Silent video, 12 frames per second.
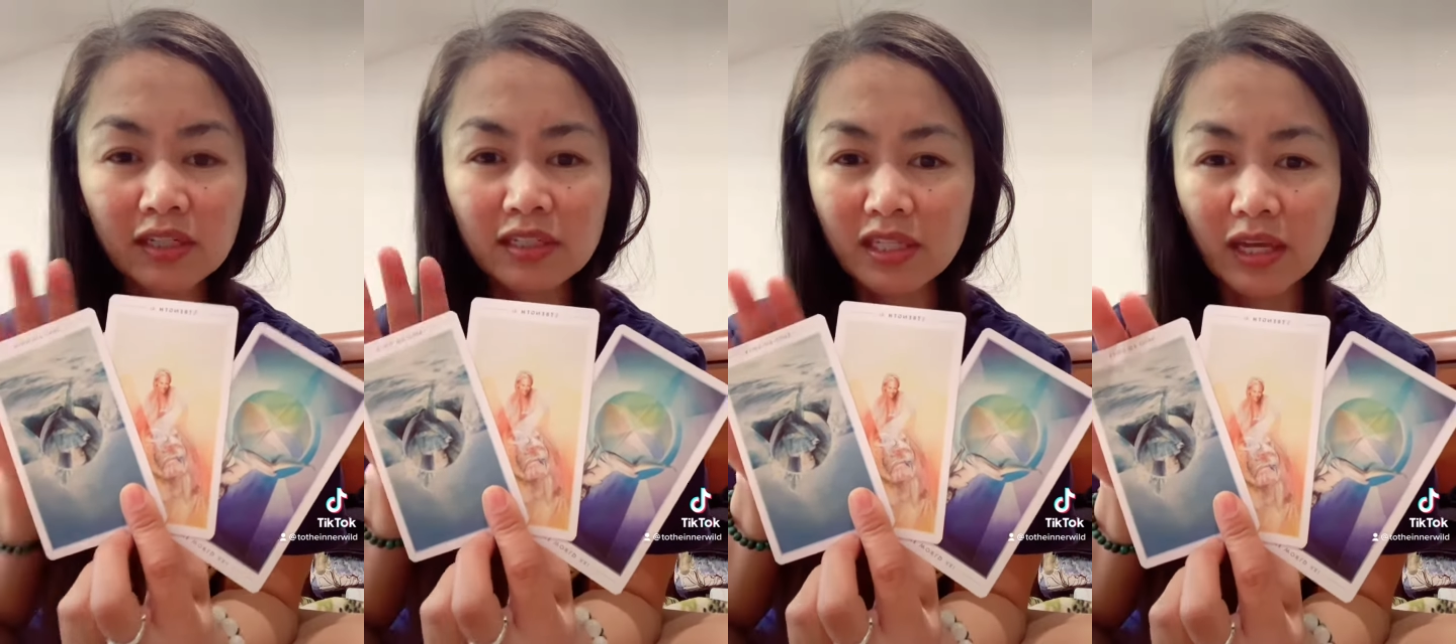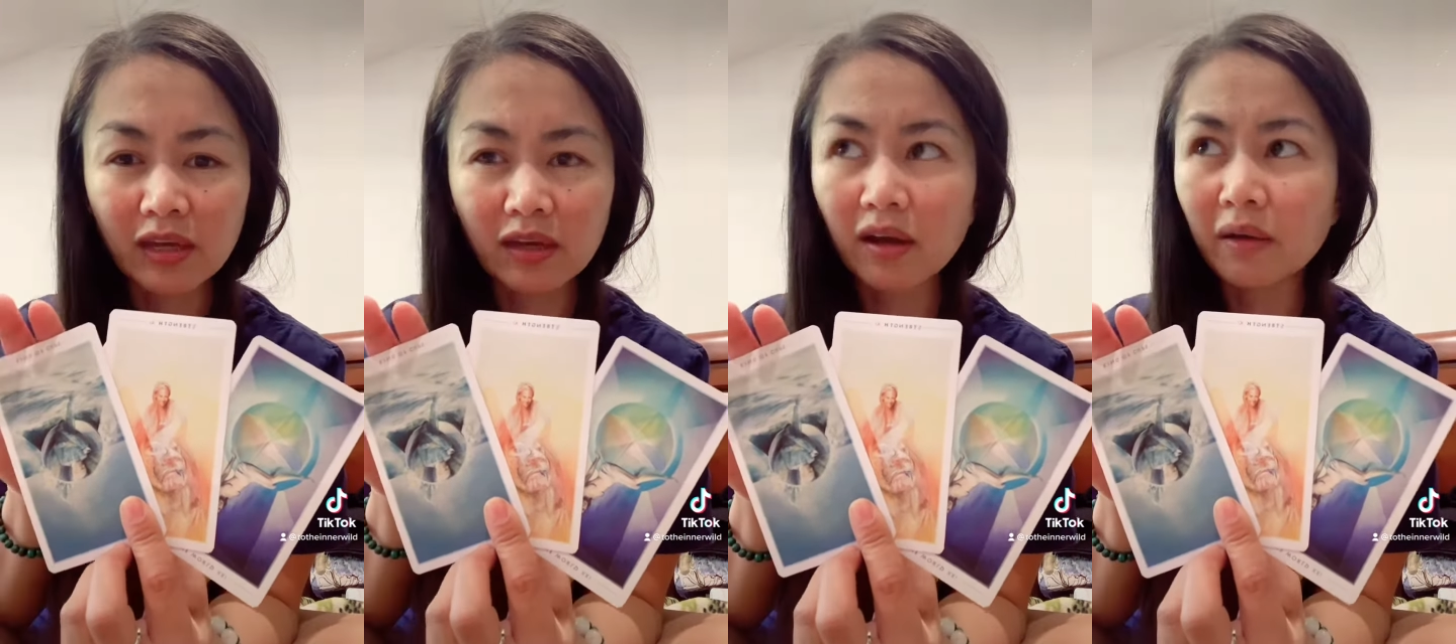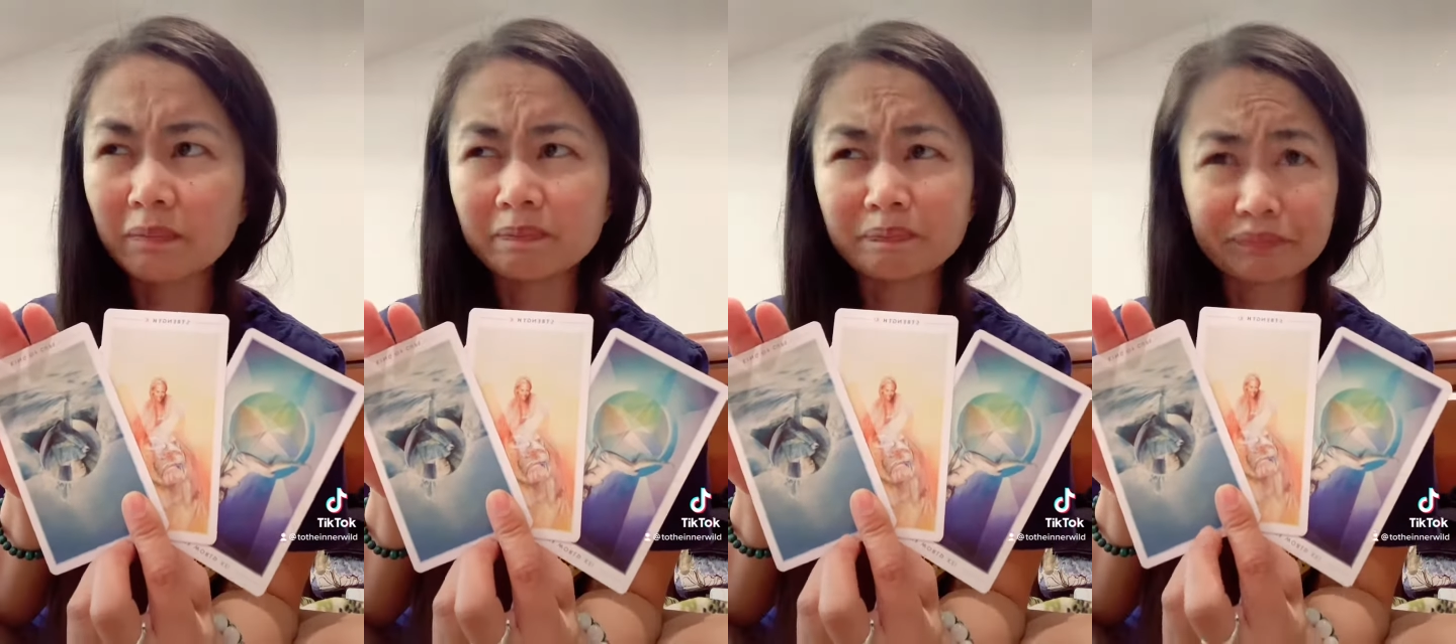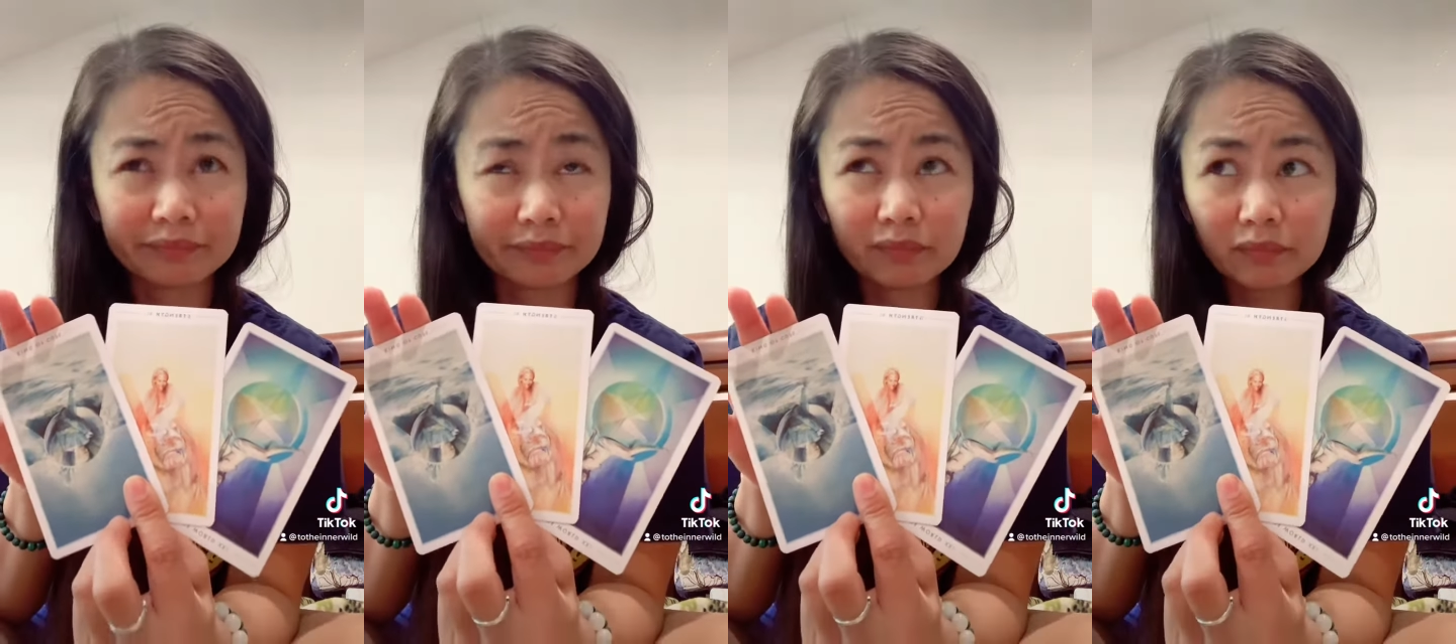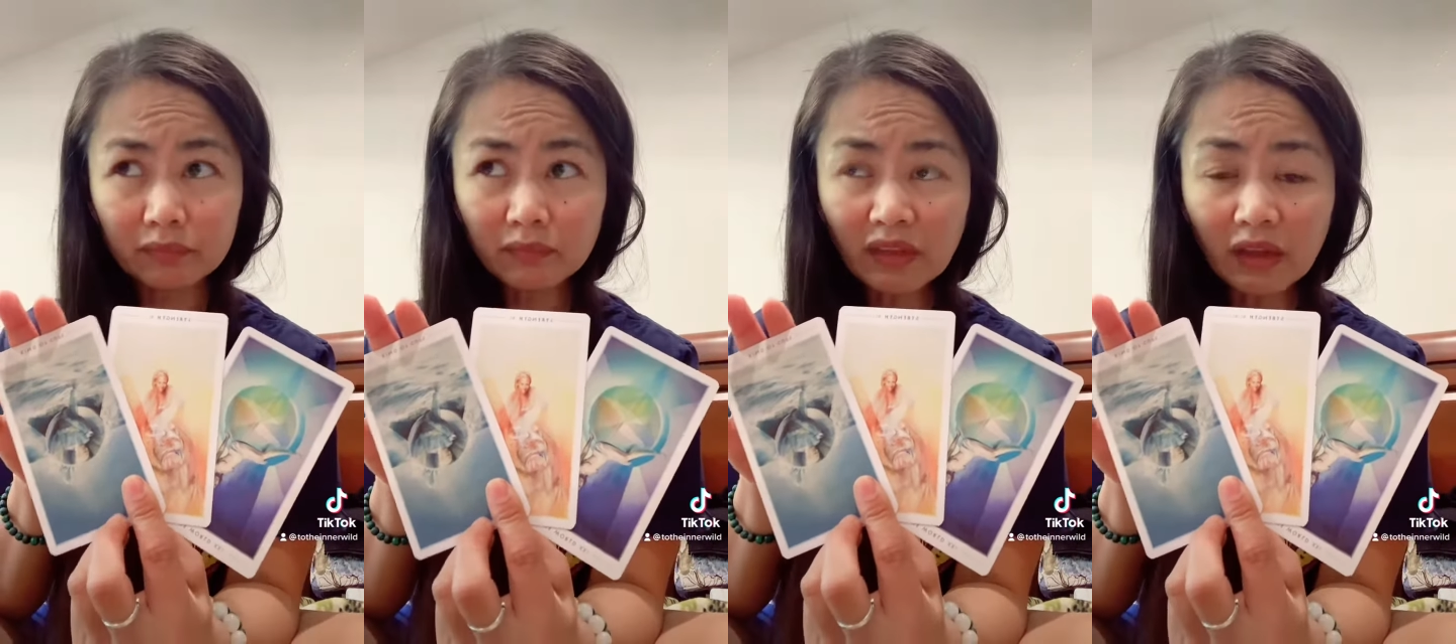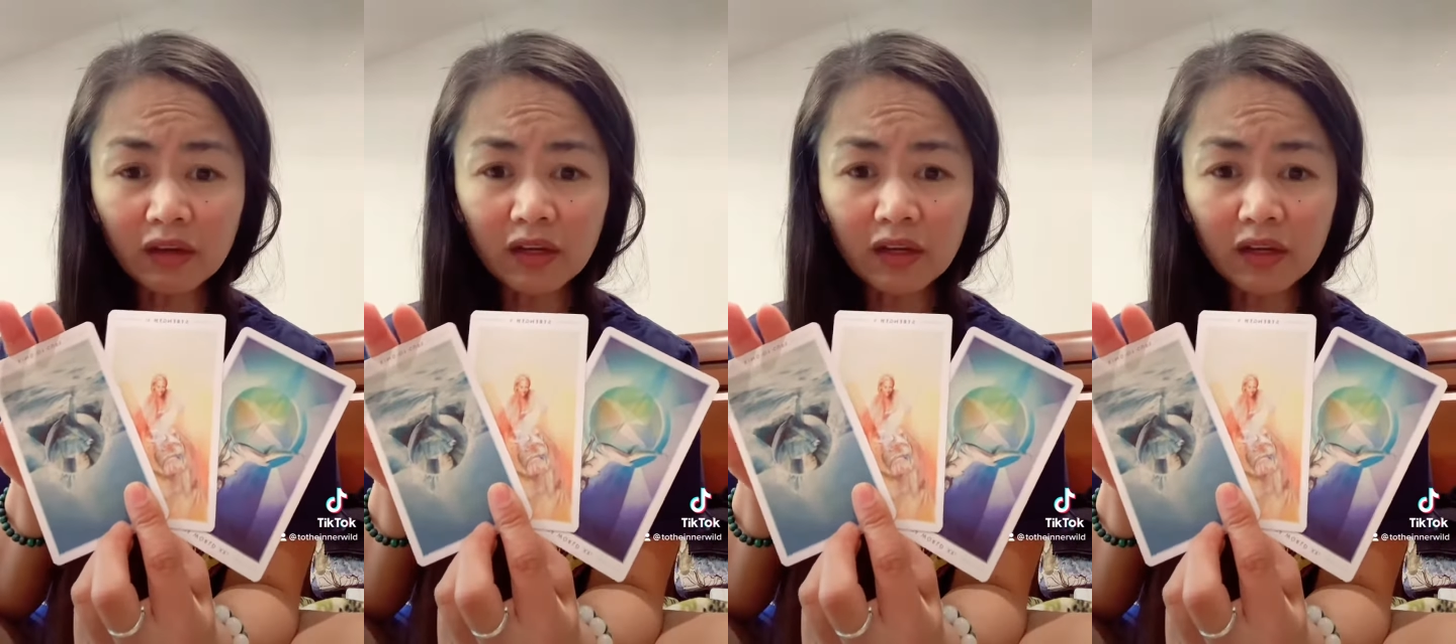is like um, a